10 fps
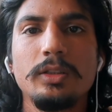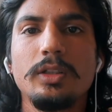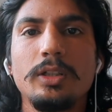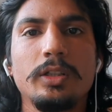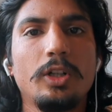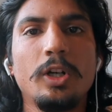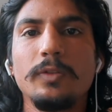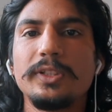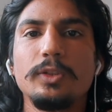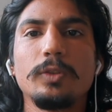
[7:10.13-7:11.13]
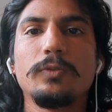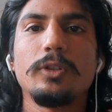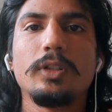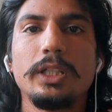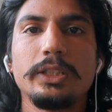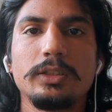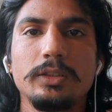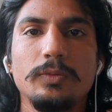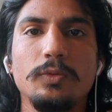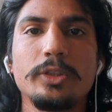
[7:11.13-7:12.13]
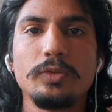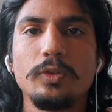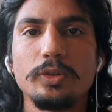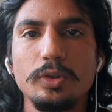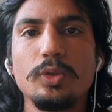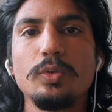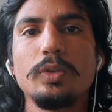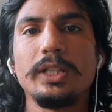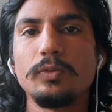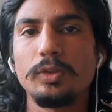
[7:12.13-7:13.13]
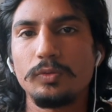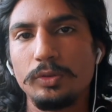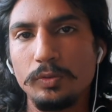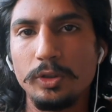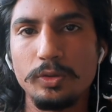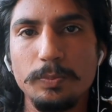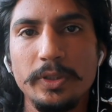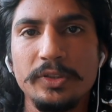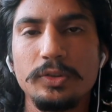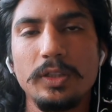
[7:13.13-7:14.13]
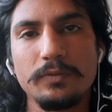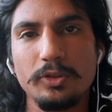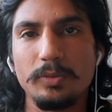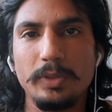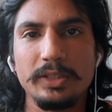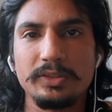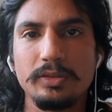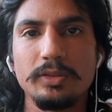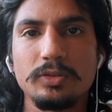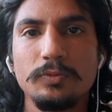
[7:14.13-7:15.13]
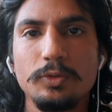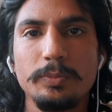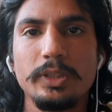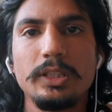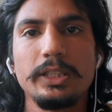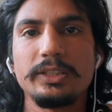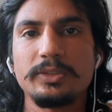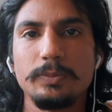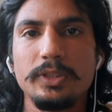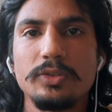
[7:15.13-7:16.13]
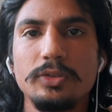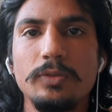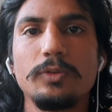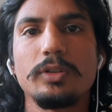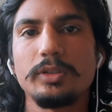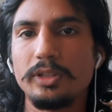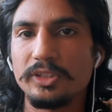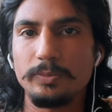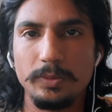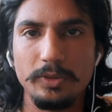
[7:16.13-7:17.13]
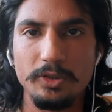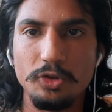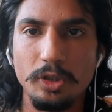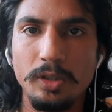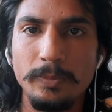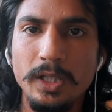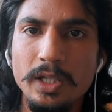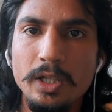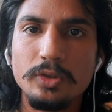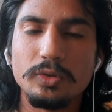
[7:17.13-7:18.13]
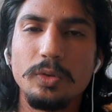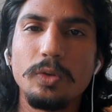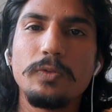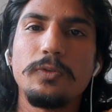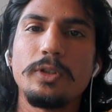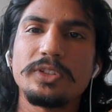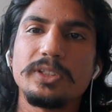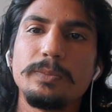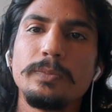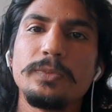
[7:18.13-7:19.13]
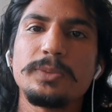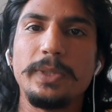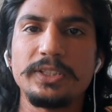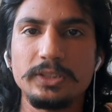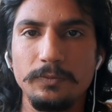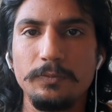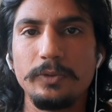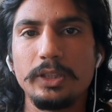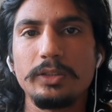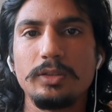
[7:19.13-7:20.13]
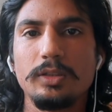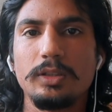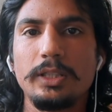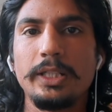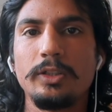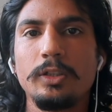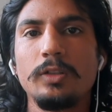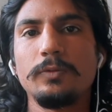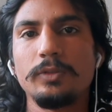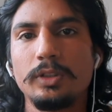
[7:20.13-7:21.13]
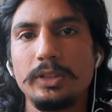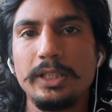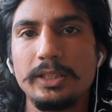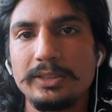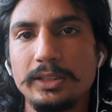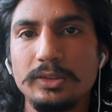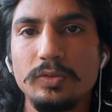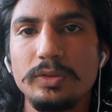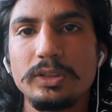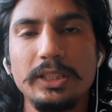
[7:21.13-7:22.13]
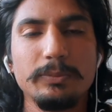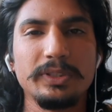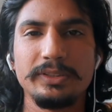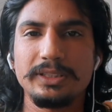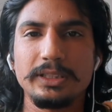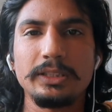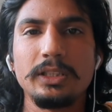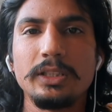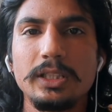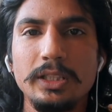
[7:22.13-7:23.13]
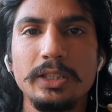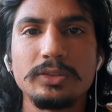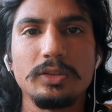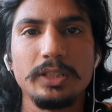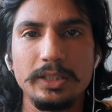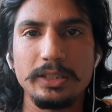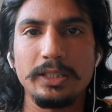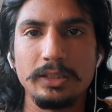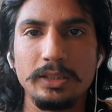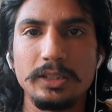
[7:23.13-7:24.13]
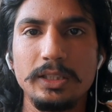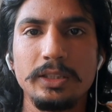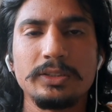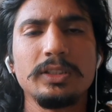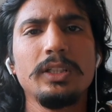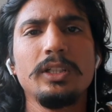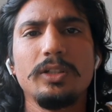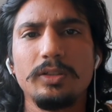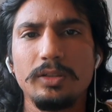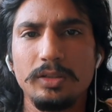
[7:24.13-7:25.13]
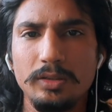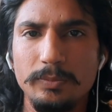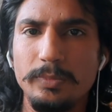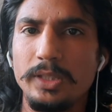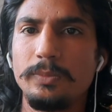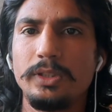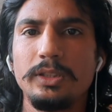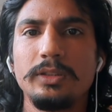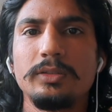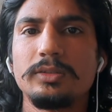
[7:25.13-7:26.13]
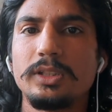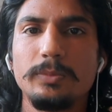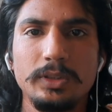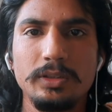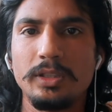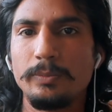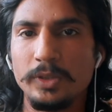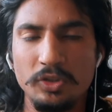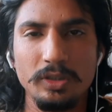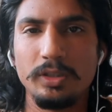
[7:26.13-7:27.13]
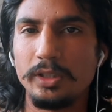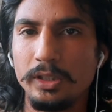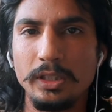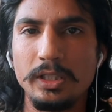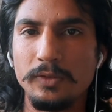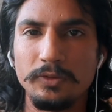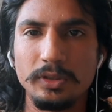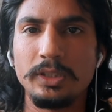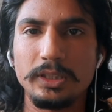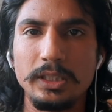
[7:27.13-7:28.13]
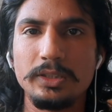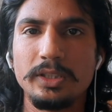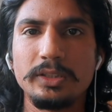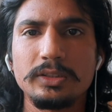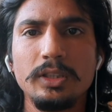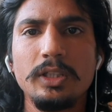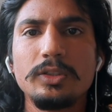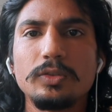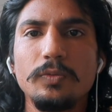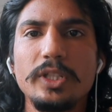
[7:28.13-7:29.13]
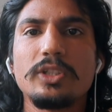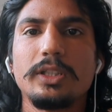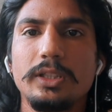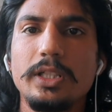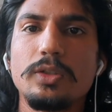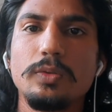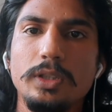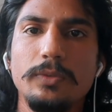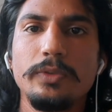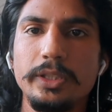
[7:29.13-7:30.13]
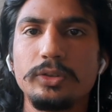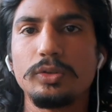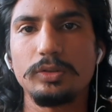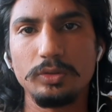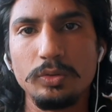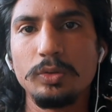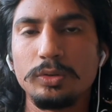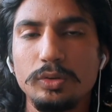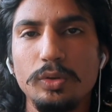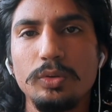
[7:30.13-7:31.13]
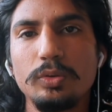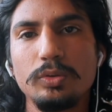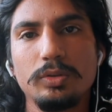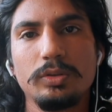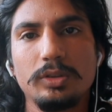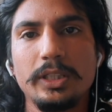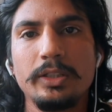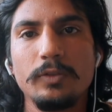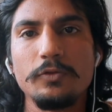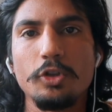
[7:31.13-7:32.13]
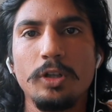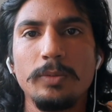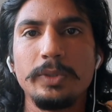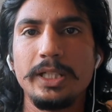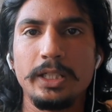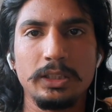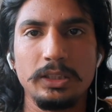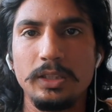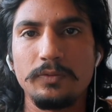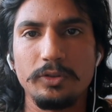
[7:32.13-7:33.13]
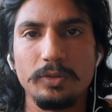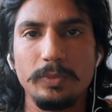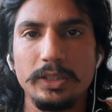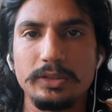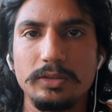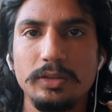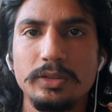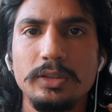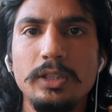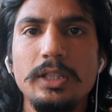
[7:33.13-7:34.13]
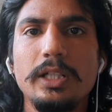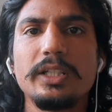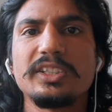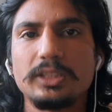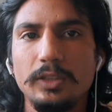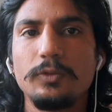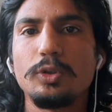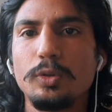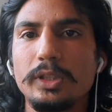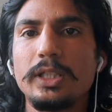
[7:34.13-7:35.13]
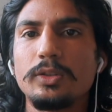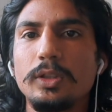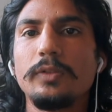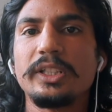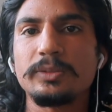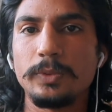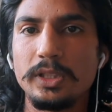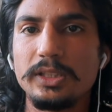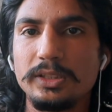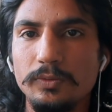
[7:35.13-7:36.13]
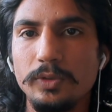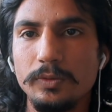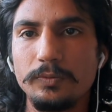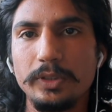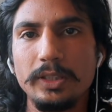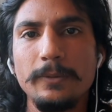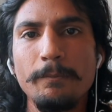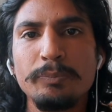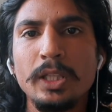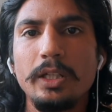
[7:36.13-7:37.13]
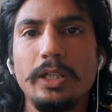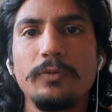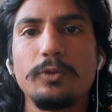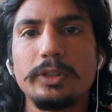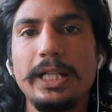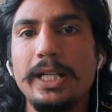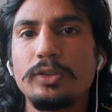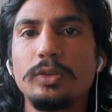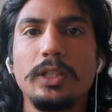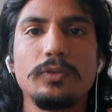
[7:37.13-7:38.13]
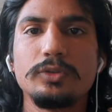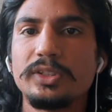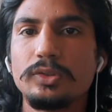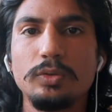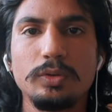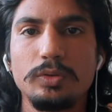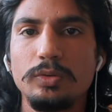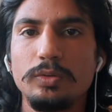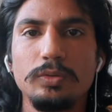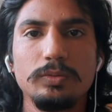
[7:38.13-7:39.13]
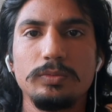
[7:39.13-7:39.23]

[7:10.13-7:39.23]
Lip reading: always look for like what you want to do, like what you want to pursue after your master's. So for me, like it's PhD, for others maybe a job. So look for some specific kind of data science courses, like business analytics or data analytics, or maybe in some other machine learning and artificial intelligence. So which can get you a way to go through kind of job directly after your master's. And still, if you don't get, you have expertise in one field, and for that you have to just go to